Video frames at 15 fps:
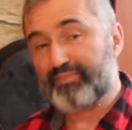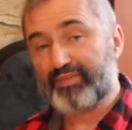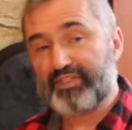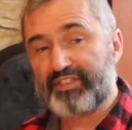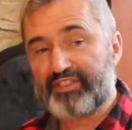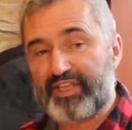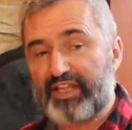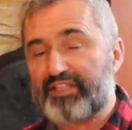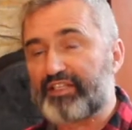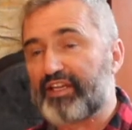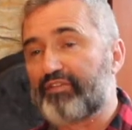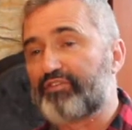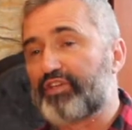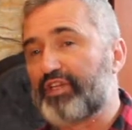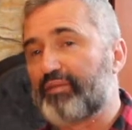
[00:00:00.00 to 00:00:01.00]

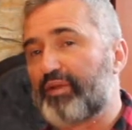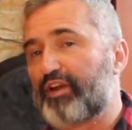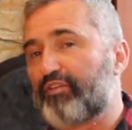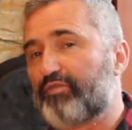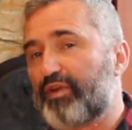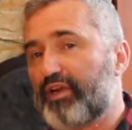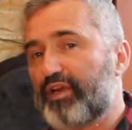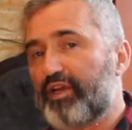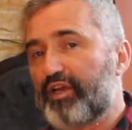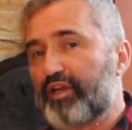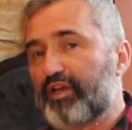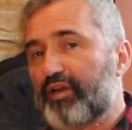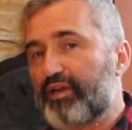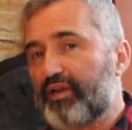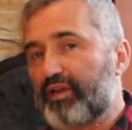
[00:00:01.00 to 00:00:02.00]
sensitive to the amount of
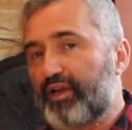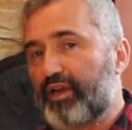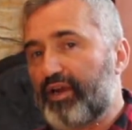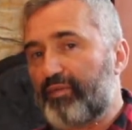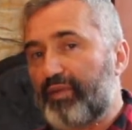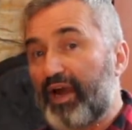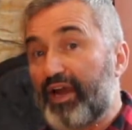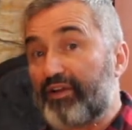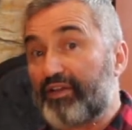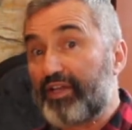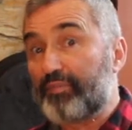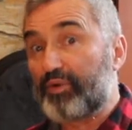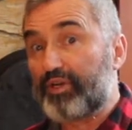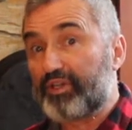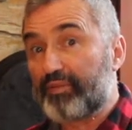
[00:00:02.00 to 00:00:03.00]
iron that
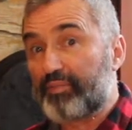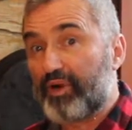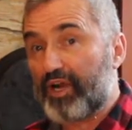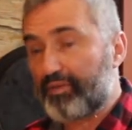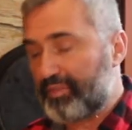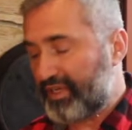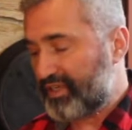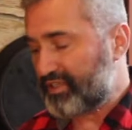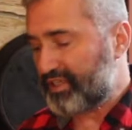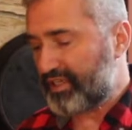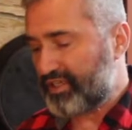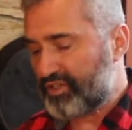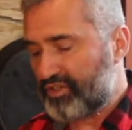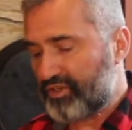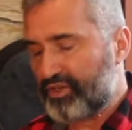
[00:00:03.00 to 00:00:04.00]
you put in the pot, because it
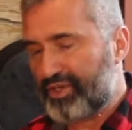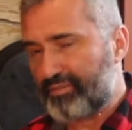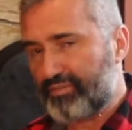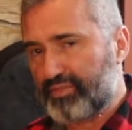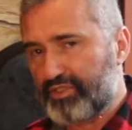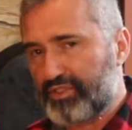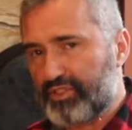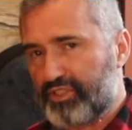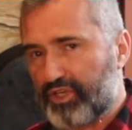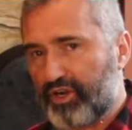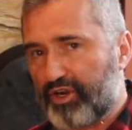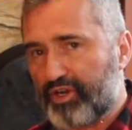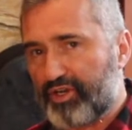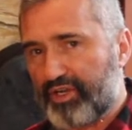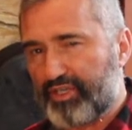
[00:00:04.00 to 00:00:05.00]
can turn it
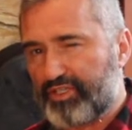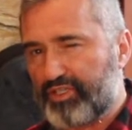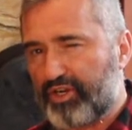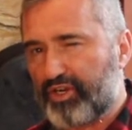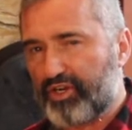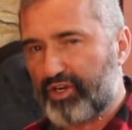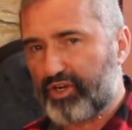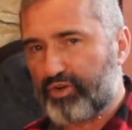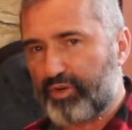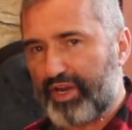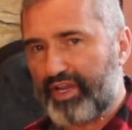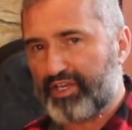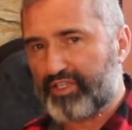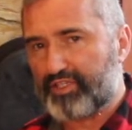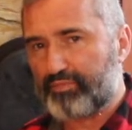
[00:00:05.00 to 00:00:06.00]
a dark
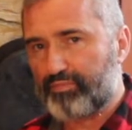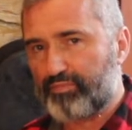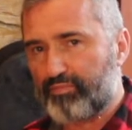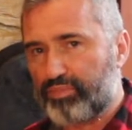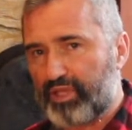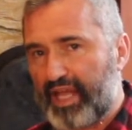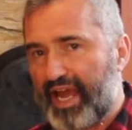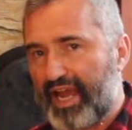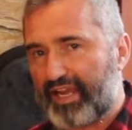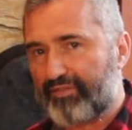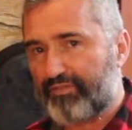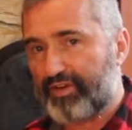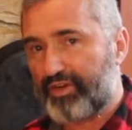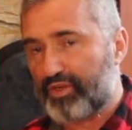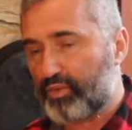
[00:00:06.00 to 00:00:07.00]
grayish black
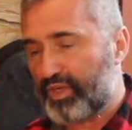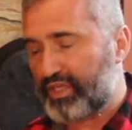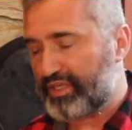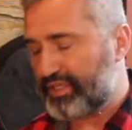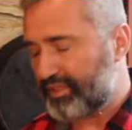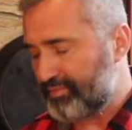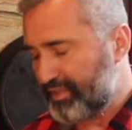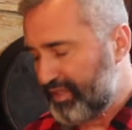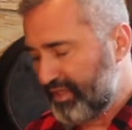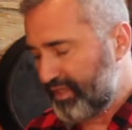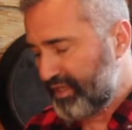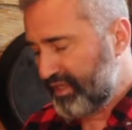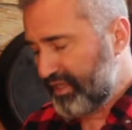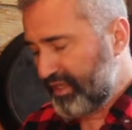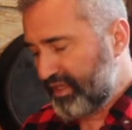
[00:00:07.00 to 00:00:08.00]
very quickly.
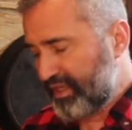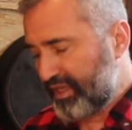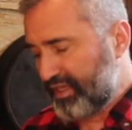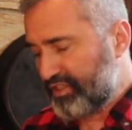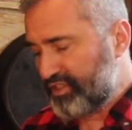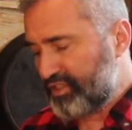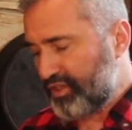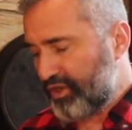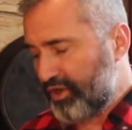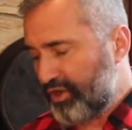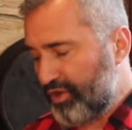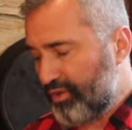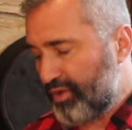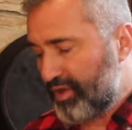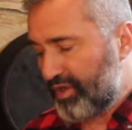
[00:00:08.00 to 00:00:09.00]
And
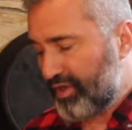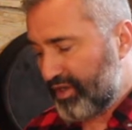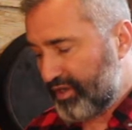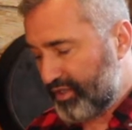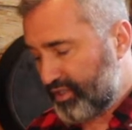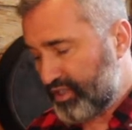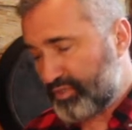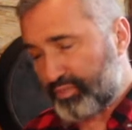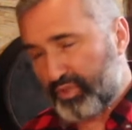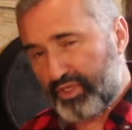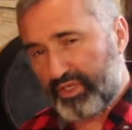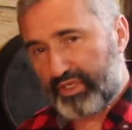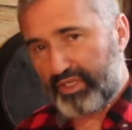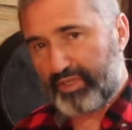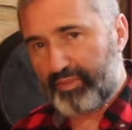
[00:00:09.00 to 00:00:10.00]
so you just put
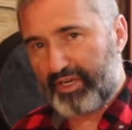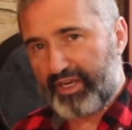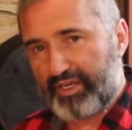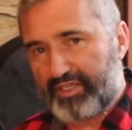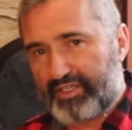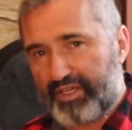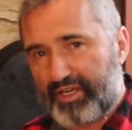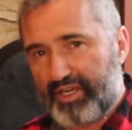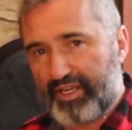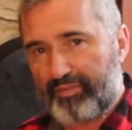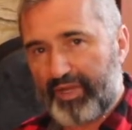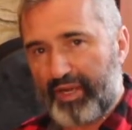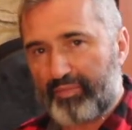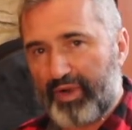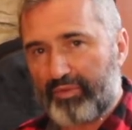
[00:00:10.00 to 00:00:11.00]
in a little bit at a
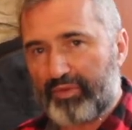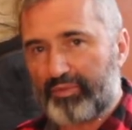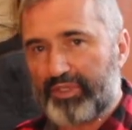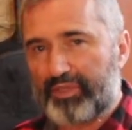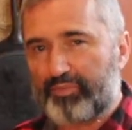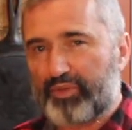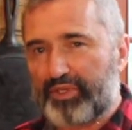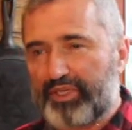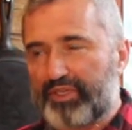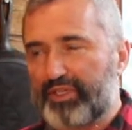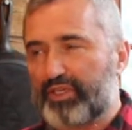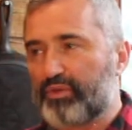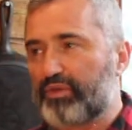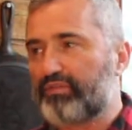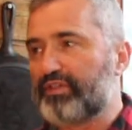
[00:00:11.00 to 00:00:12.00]
time. I probably put in the
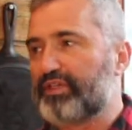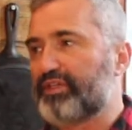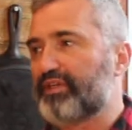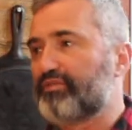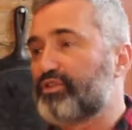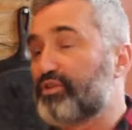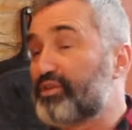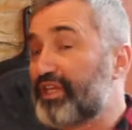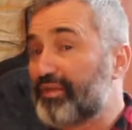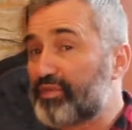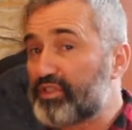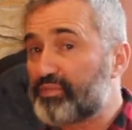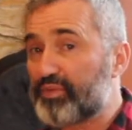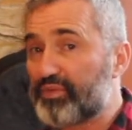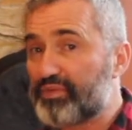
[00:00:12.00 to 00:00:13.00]
equivalent of 2
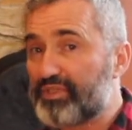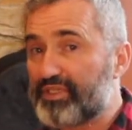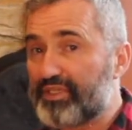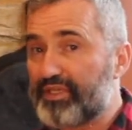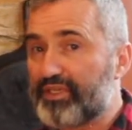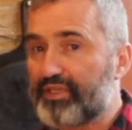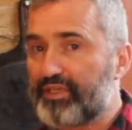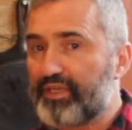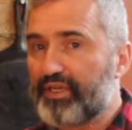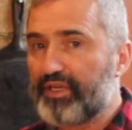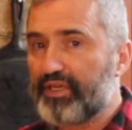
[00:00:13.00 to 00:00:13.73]
tablespoons in,